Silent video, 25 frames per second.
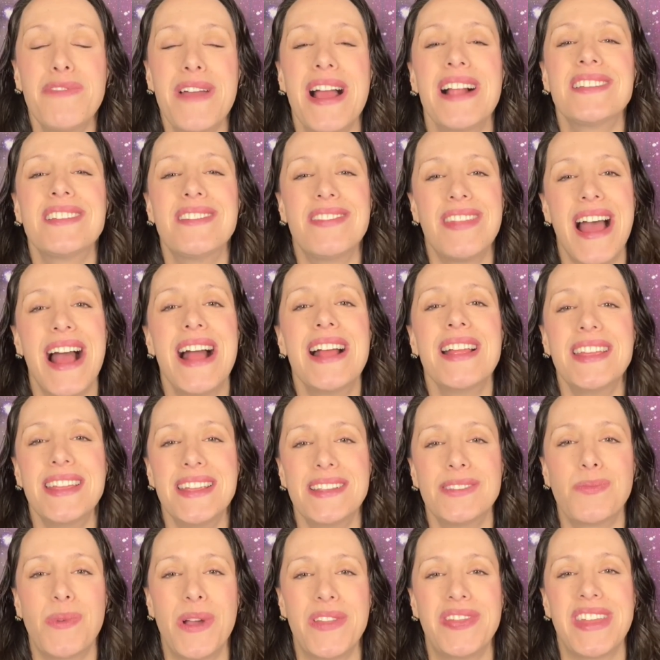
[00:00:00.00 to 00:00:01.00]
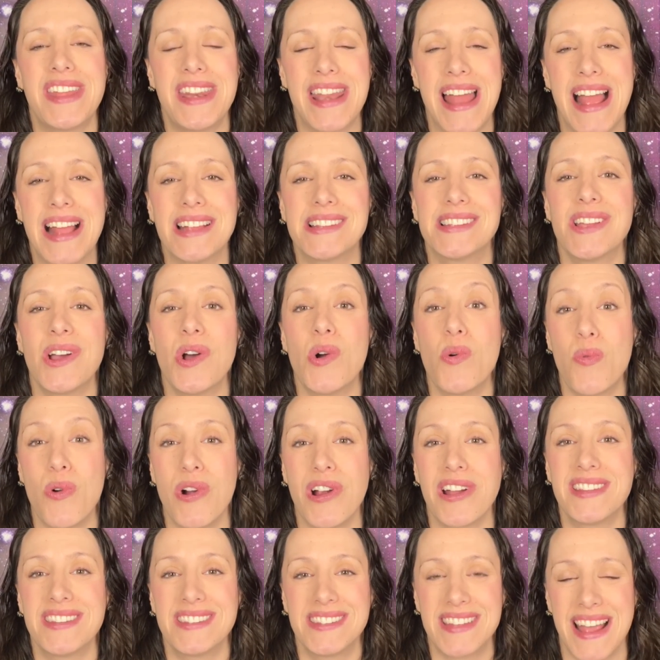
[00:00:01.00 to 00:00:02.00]
fact, that is what the NASA
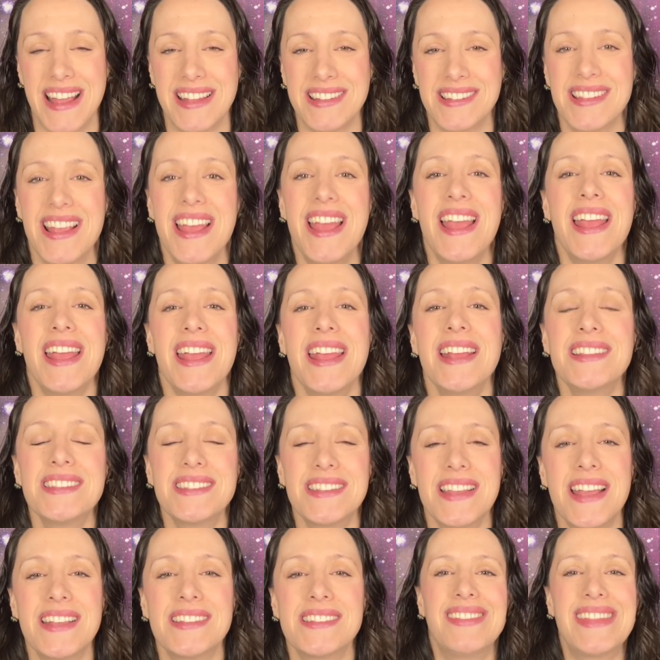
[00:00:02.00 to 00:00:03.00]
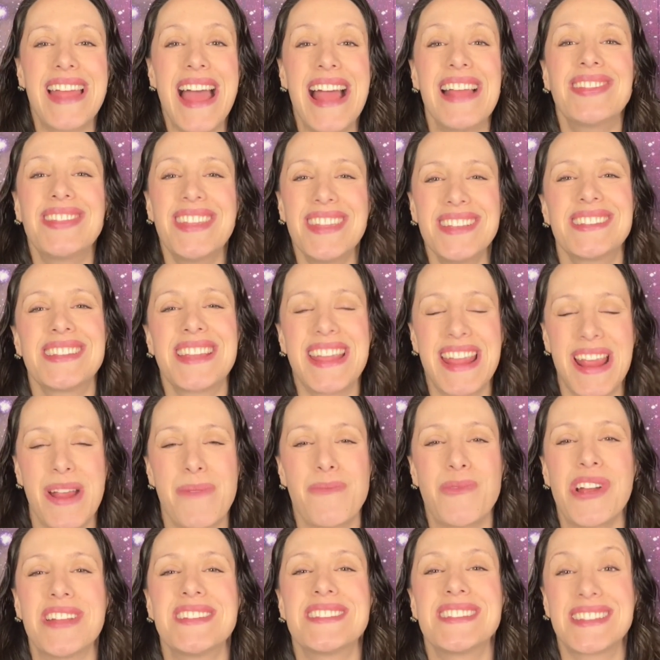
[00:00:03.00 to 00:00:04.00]
award says. It says that this
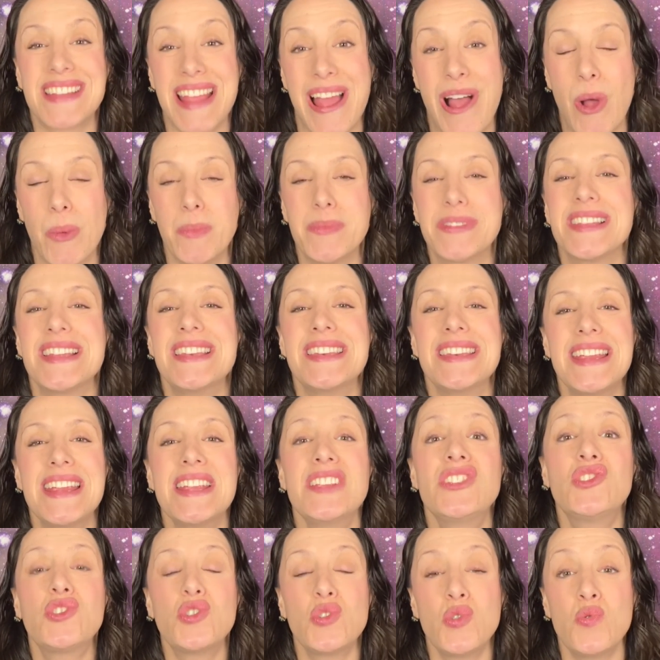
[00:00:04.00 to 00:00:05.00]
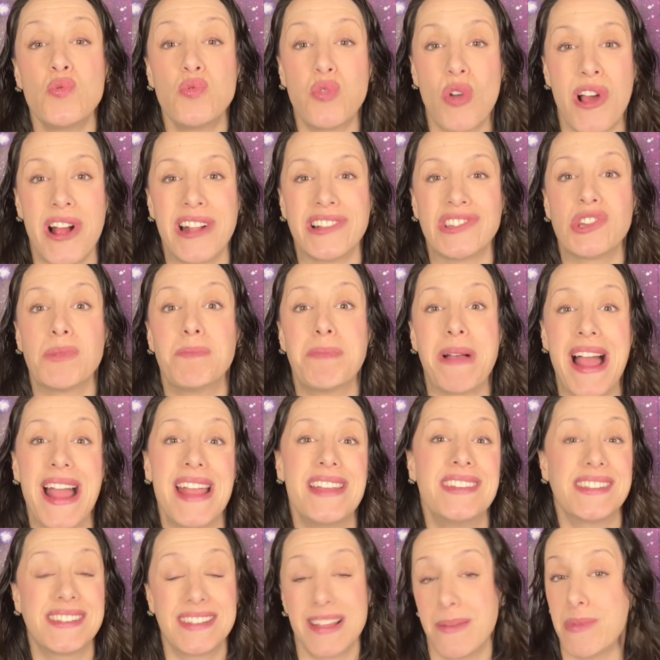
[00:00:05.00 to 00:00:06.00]
camera, SCALPSS, needs to launch by
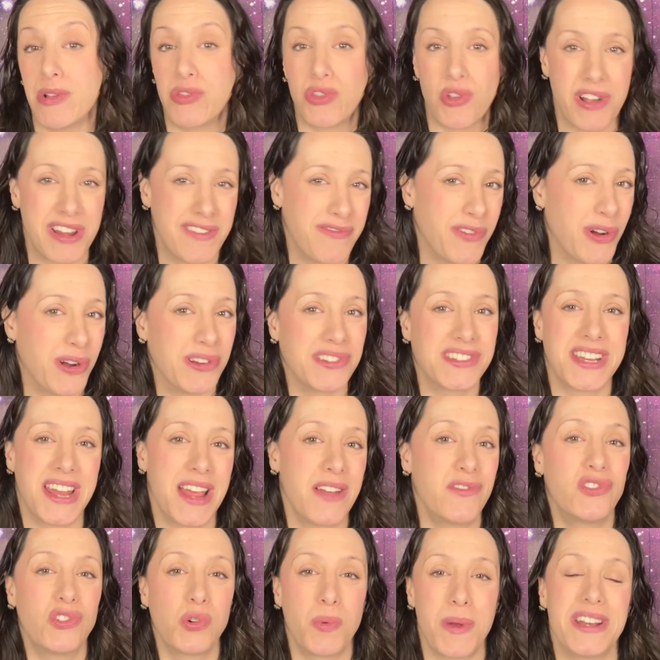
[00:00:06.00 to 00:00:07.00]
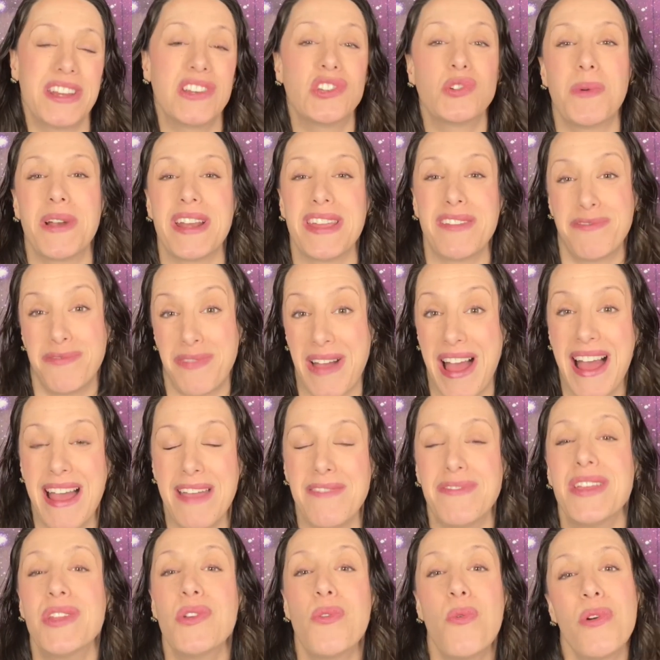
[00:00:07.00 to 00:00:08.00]
December 31st of
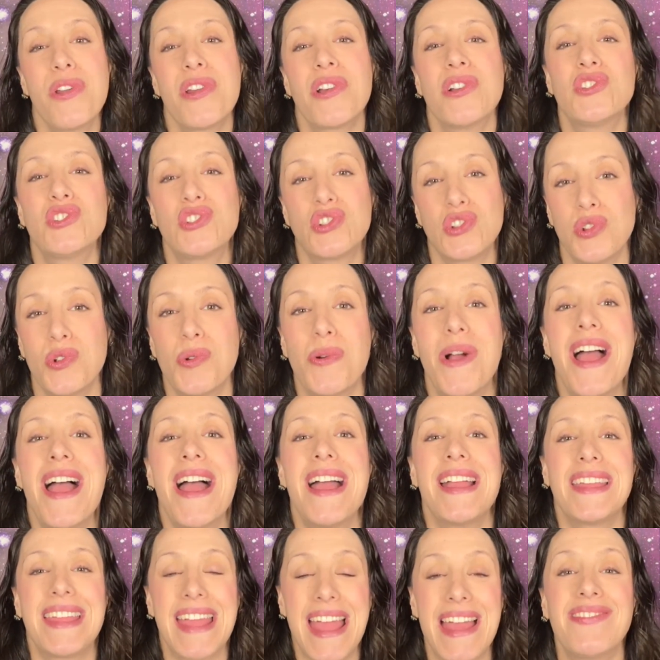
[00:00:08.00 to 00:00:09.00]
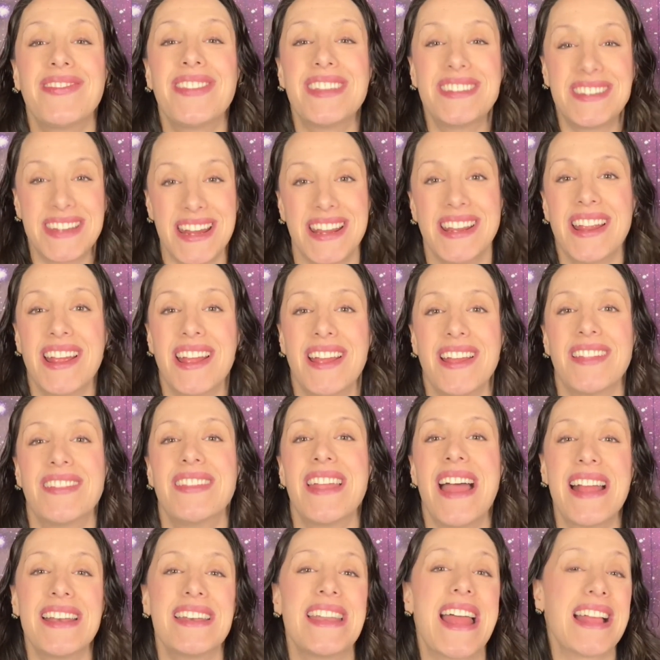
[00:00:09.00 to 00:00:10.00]
2025 in order to get the data
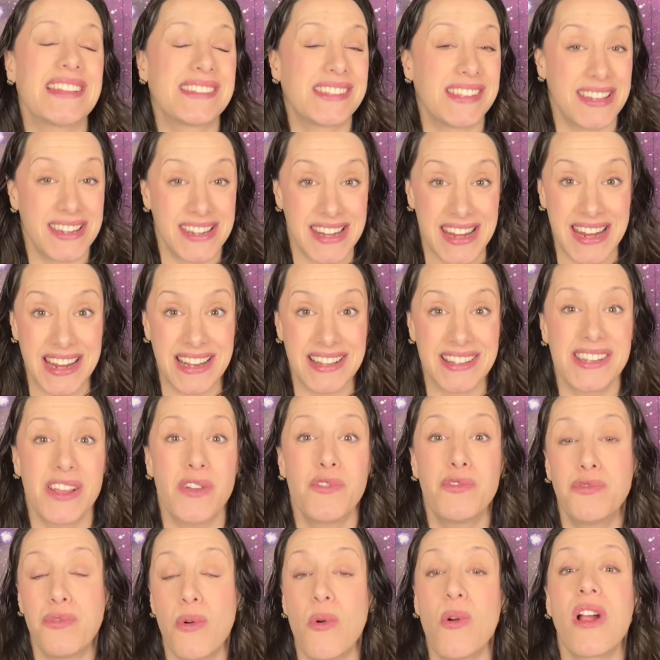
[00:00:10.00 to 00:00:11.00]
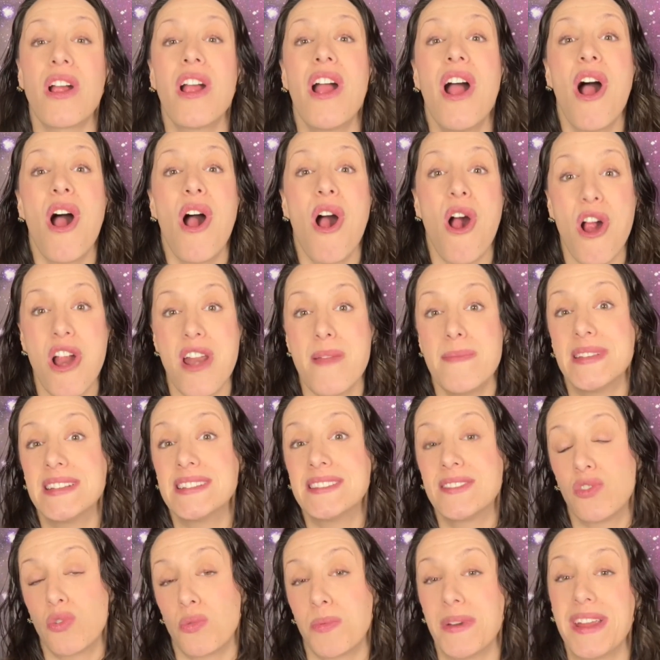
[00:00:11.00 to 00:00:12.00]
that NASA needs for
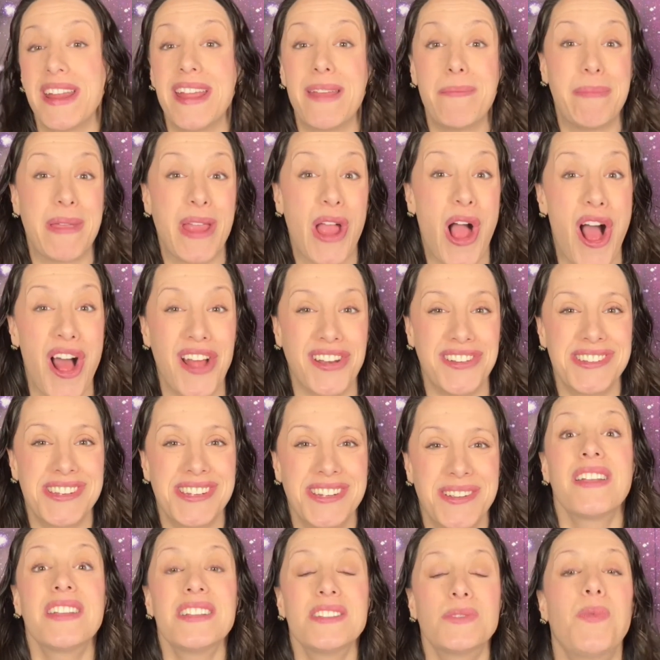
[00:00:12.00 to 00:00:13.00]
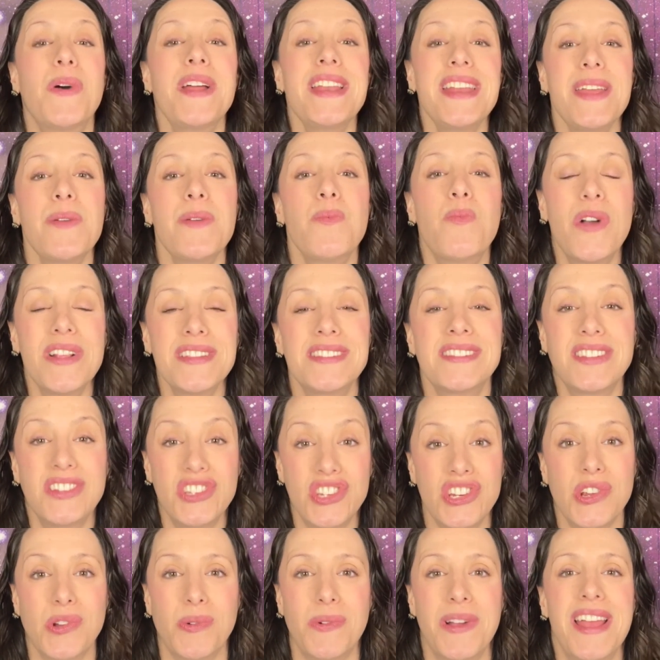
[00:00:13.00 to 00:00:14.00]
Artemis 3 and beyond. Because what it wants to
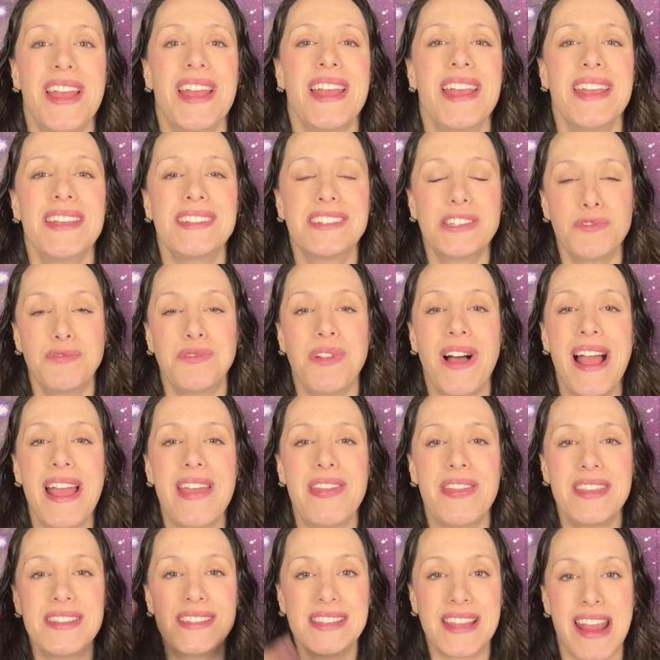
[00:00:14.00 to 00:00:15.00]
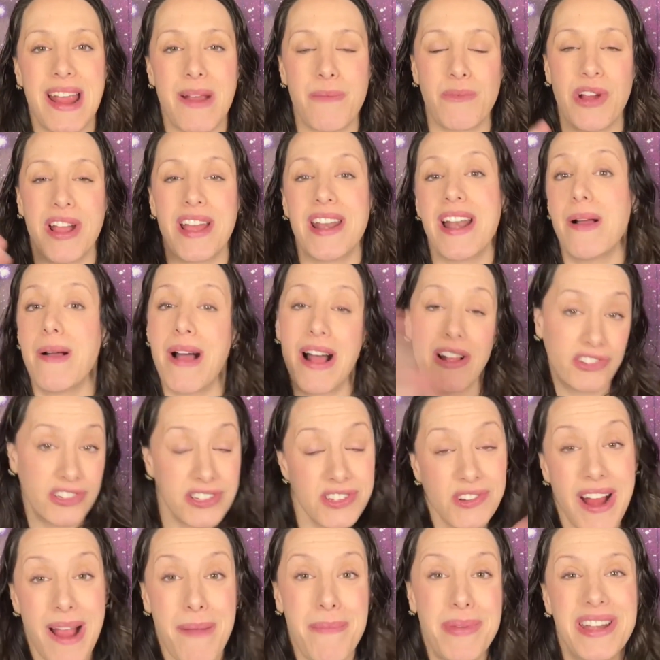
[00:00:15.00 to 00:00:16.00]
do is to fly this camera, and I'll
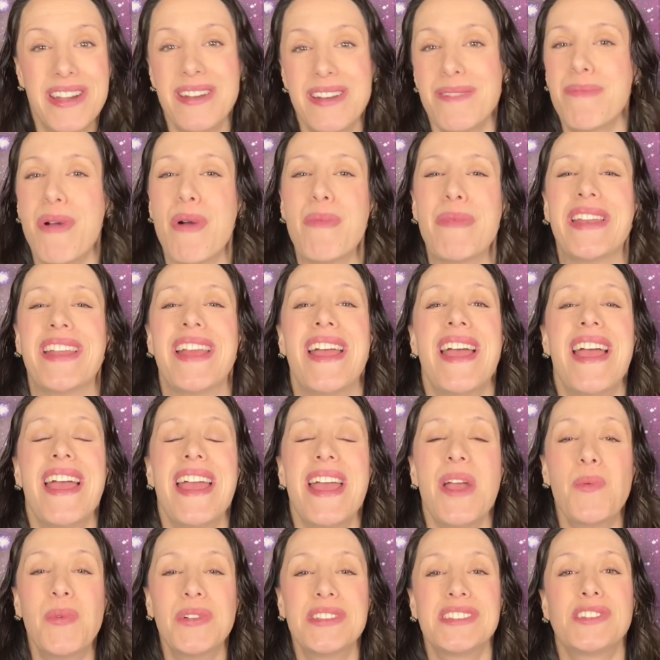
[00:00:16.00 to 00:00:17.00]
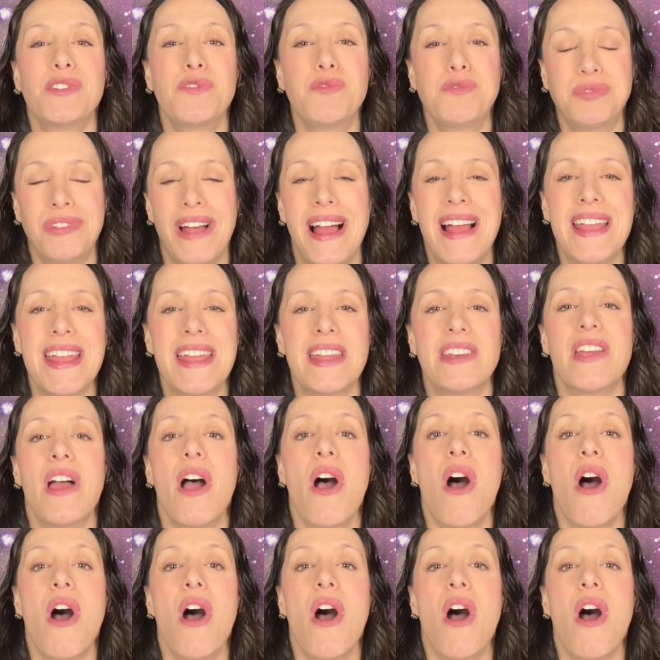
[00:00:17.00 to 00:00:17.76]
describe it in a moment, it wants to fly it